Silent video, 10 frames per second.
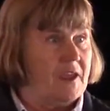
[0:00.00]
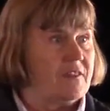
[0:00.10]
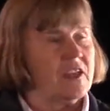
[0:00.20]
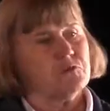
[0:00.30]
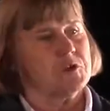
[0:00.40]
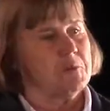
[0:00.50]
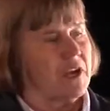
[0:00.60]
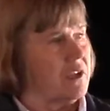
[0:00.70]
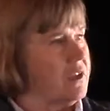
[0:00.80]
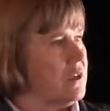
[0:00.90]
And that's where
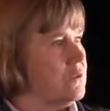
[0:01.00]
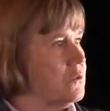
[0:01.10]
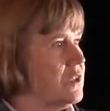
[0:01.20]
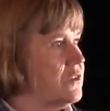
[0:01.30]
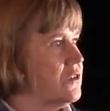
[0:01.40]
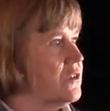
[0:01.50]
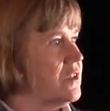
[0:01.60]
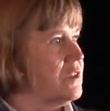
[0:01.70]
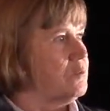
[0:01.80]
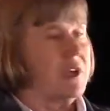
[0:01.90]
my research
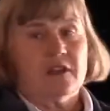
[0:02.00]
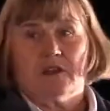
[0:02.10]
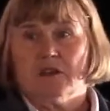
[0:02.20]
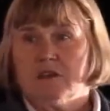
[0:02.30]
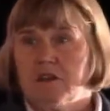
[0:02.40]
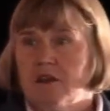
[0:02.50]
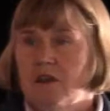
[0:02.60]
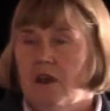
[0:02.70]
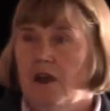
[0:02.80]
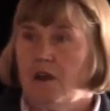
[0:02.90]
has been,
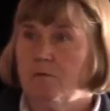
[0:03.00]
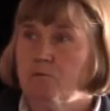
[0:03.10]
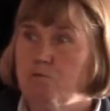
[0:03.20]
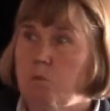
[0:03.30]
um,